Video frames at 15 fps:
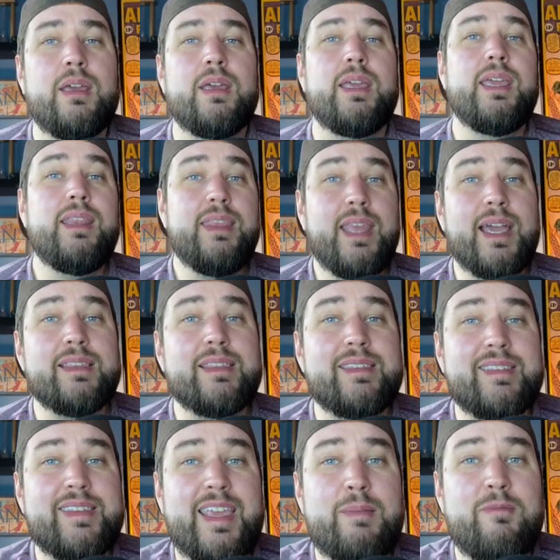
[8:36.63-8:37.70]
In that
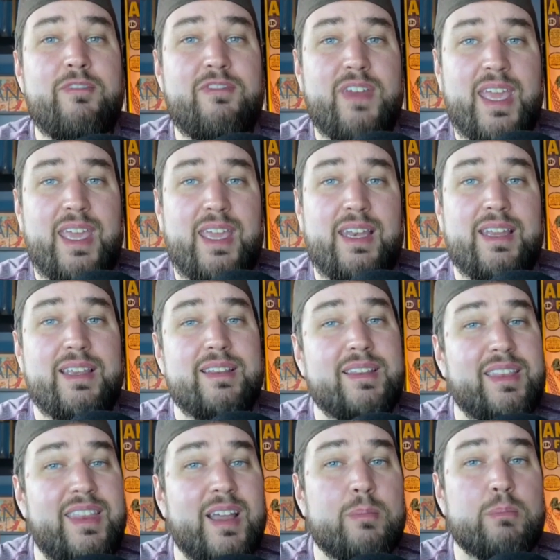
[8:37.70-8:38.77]
same vein is
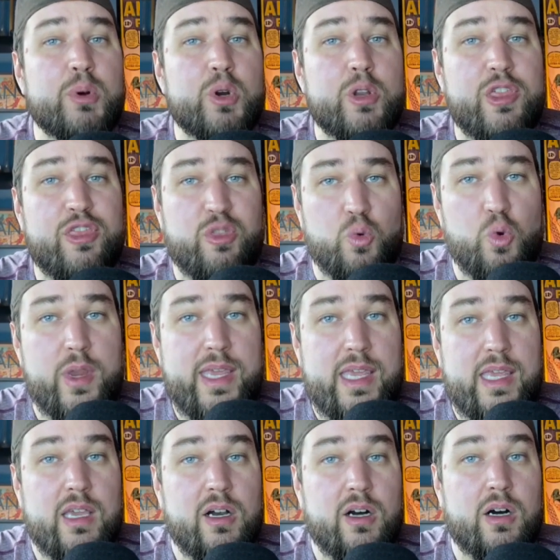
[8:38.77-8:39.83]
number
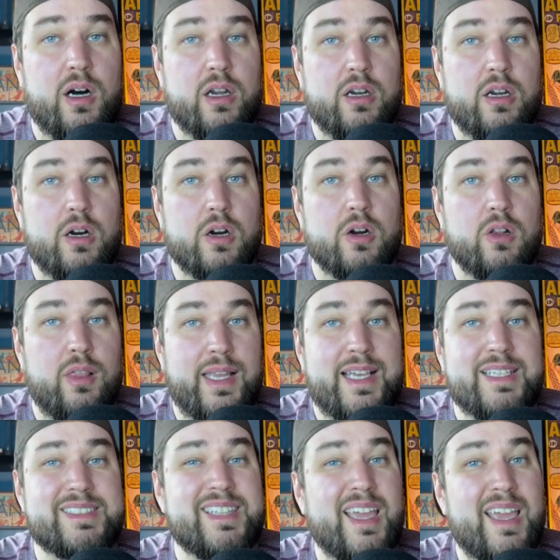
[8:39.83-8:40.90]
3 on our
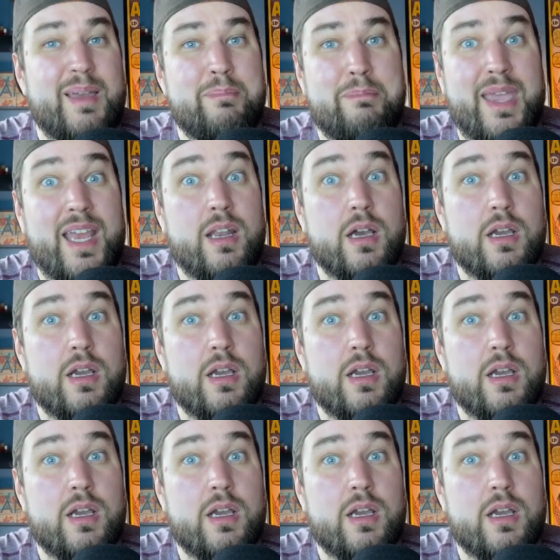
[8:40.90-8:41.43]
list, Mana